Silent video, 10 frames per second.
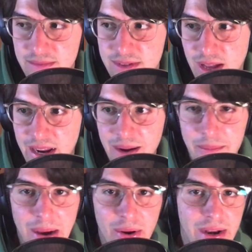Talking
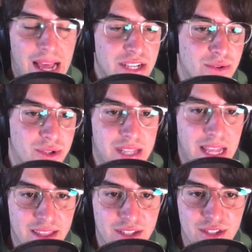about natural
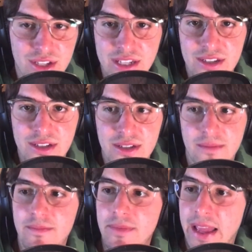tendencies
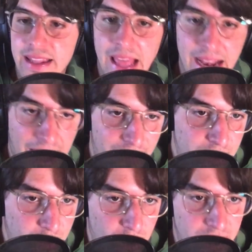and that
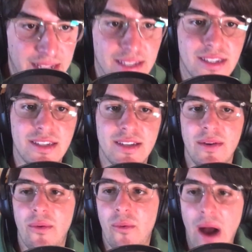everyone is
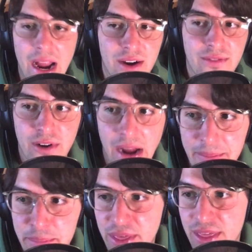wired for
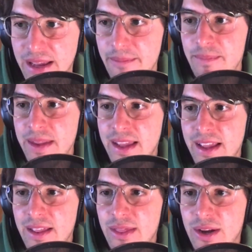empathy,
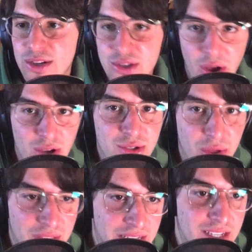there's
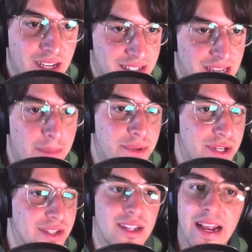also these
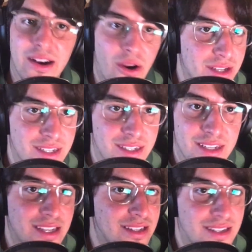exceptions like
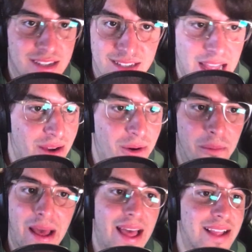narcissists,
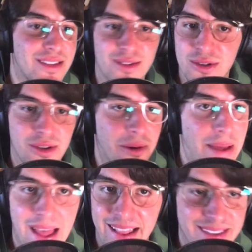psychopaths,
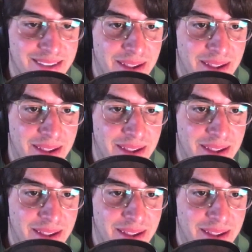sociopaths,